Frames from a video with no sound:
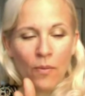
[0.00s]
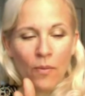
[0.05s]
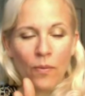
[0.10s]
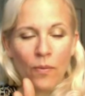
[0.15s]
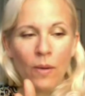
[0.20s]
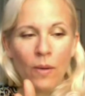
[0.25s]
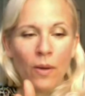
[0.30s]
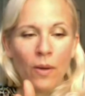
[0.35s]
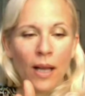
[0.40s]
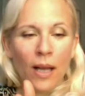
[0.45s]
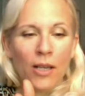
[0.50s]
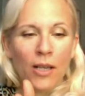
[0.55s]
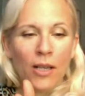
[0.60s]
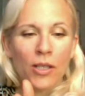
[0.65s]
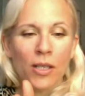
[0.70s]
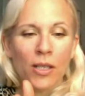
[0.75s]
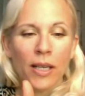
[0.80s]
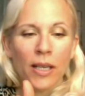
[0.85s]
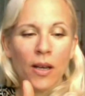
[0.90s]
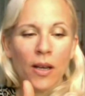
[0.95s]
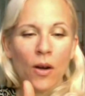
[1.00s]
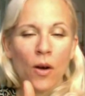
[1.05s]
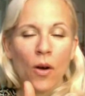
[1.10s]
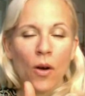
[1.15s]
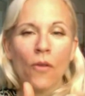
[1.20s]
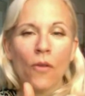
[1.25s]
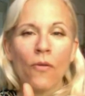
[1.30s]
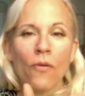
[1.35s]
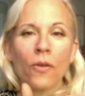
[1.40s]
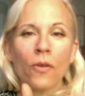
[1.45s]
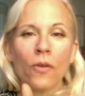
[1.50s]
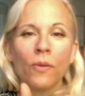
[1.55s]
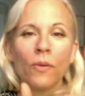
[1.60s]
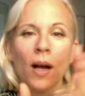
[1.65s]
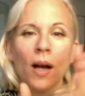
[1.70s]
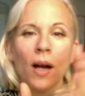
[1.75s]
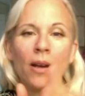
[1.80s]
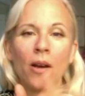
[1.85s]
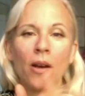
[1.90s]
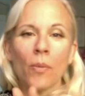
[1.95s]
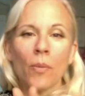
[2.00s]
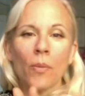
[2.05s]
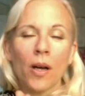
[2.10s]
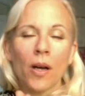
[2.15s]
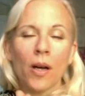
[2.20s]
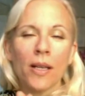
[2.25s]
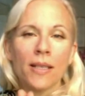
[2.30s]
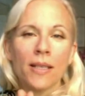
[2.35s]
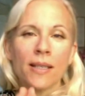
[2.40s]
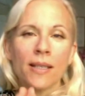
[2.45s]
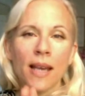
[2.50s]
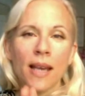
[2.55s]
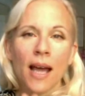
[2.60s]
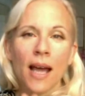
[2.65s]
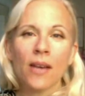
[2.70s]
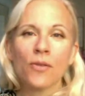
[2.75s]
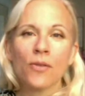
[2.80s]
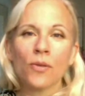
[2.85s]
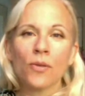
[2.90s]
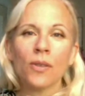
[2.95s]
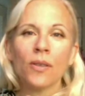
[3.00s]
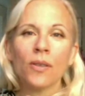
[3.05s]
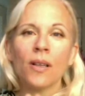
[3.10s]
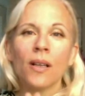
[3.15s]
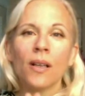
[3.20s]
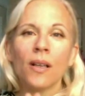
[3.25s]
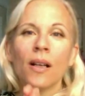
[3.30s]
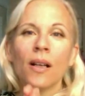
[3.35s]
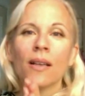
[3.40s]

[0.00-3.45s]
We will actually override our body's natural